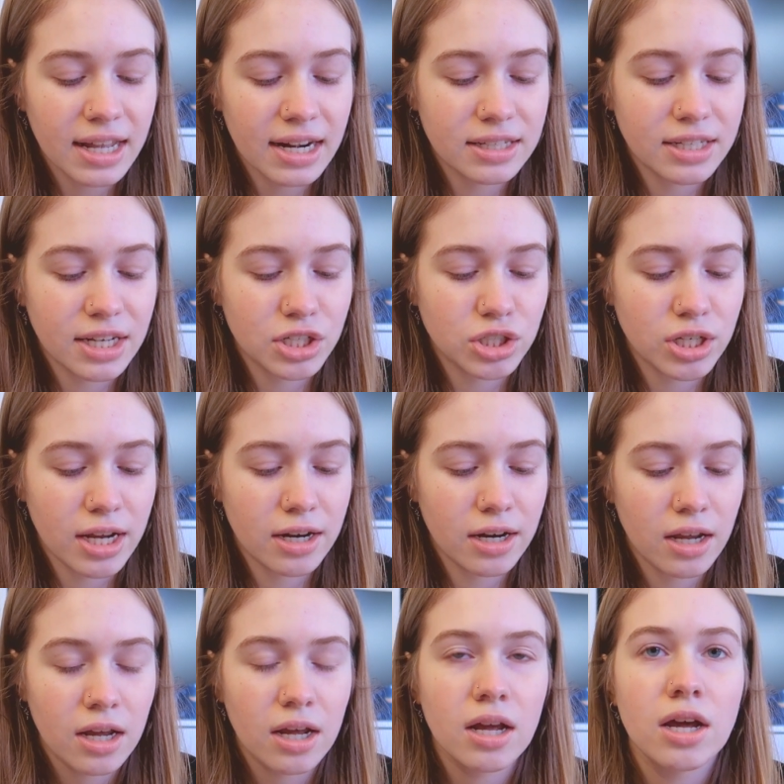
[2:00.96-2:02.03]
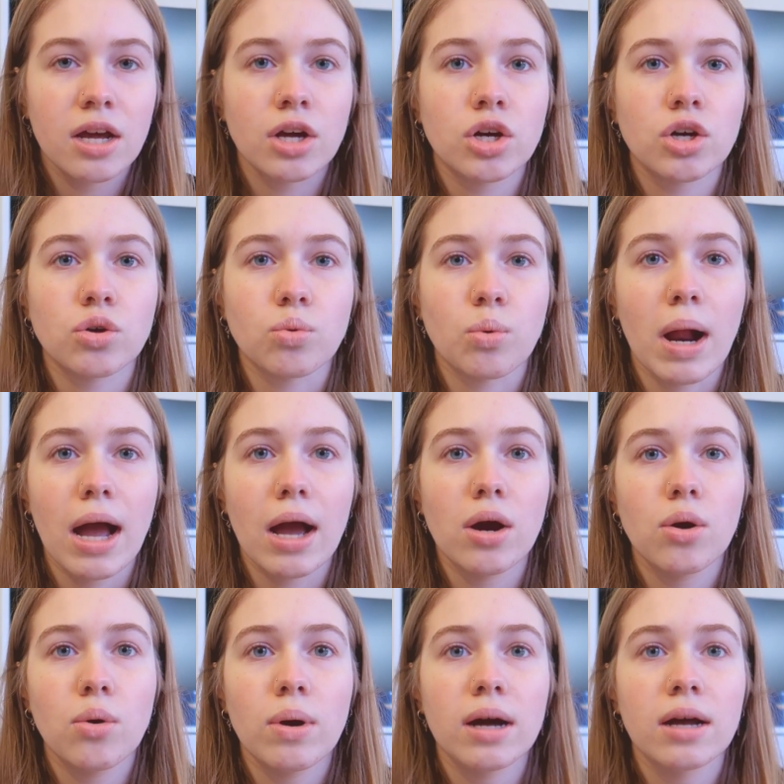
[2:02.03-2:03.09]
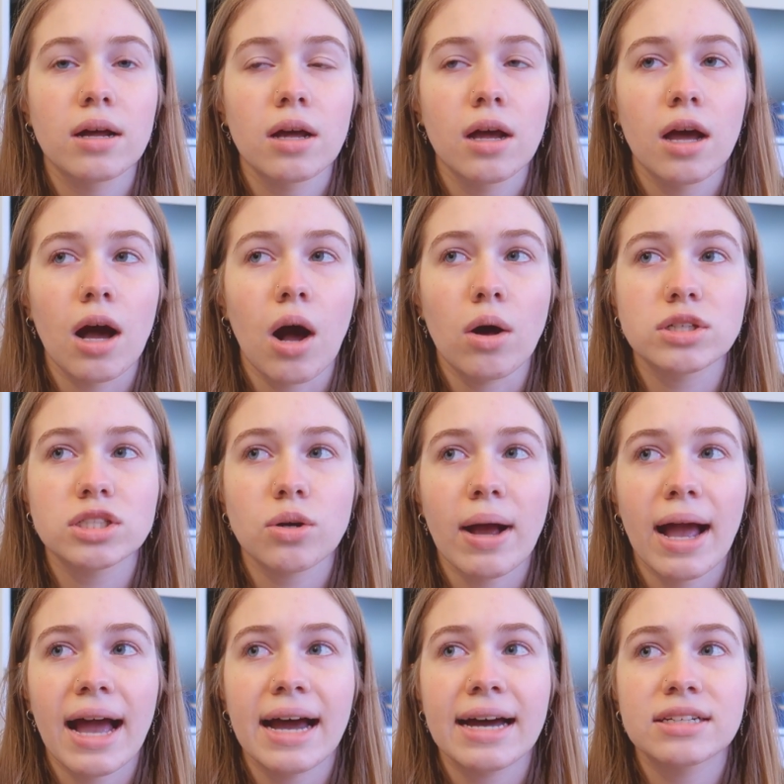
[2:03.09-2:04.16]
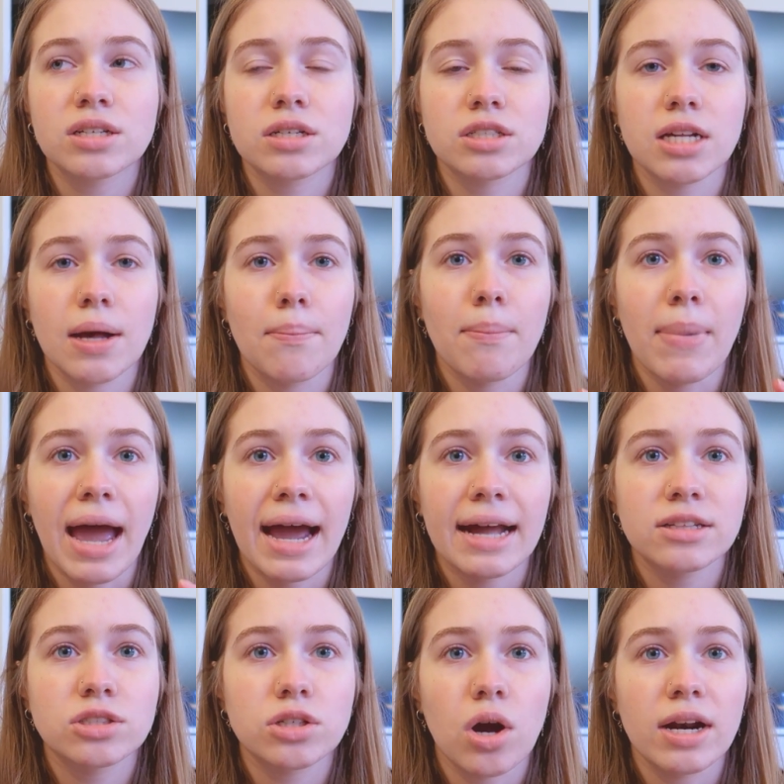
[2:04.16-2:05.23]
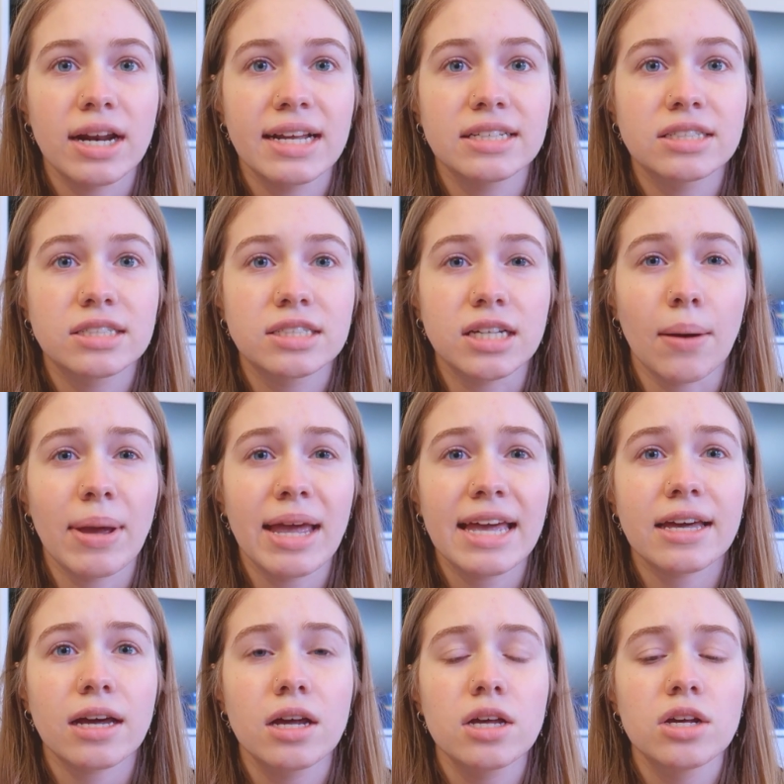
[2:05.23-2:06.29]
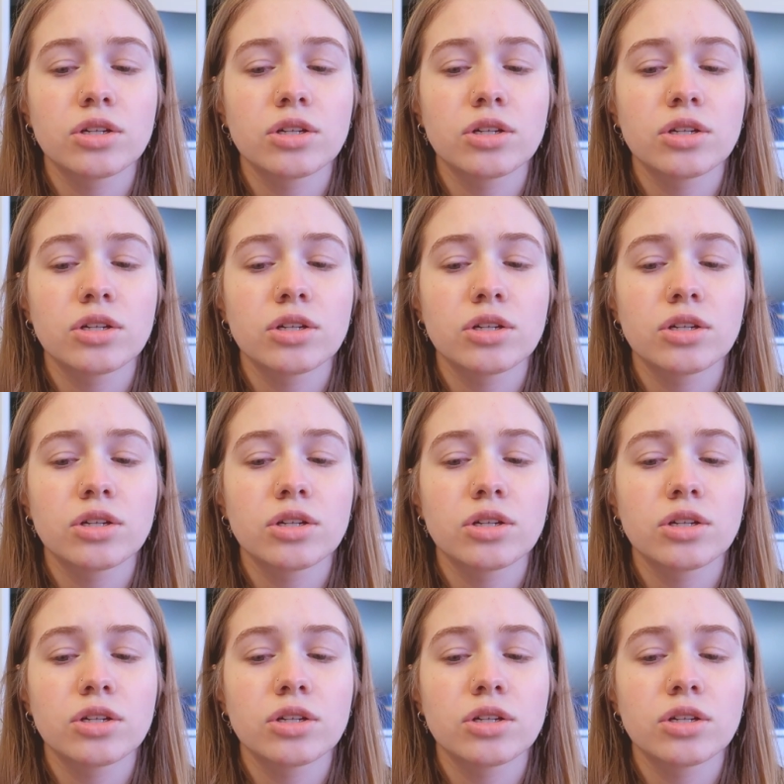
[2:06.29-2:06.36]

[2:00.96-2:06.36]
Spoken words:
in addition, Crow also has some mats on his stomach.